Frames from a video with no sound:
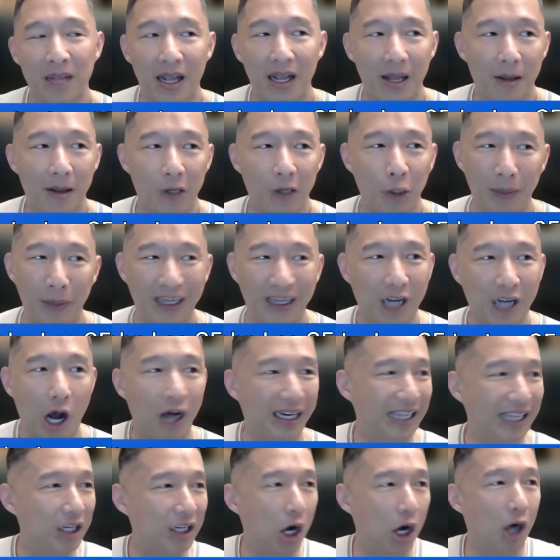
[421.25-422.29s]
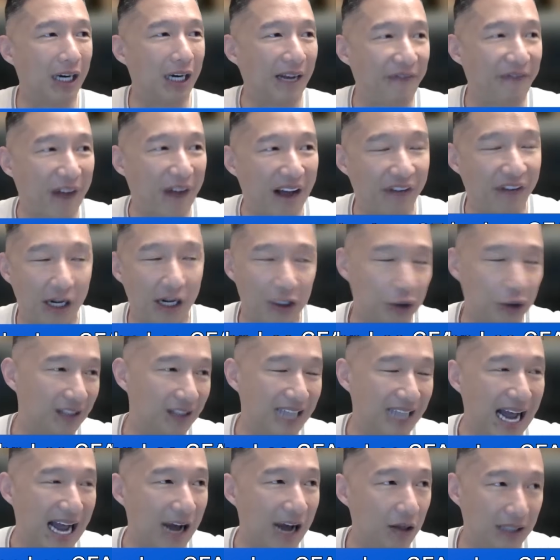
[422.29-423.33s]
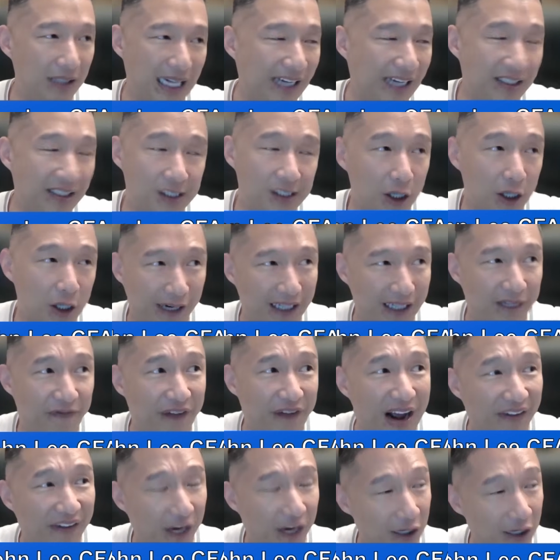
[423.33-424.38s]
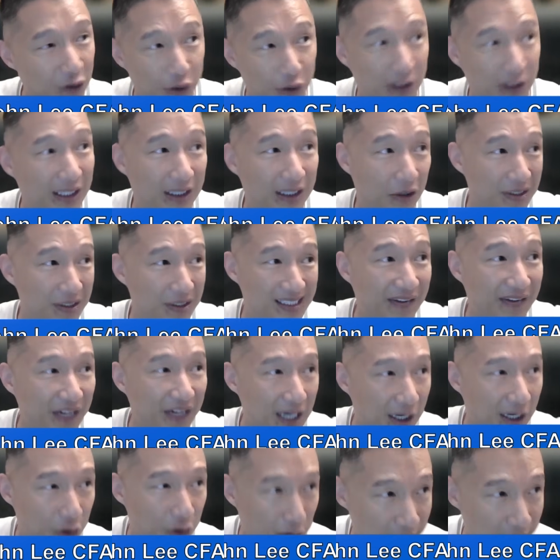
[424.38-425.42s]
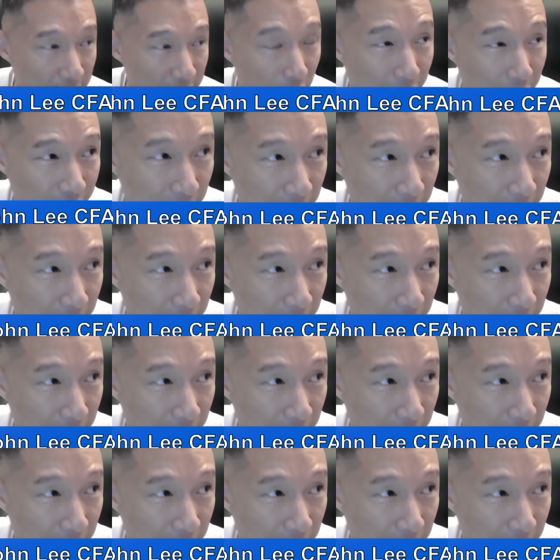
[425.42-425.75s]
You've been calling gold at 500, like silver at the 500 or 700 silver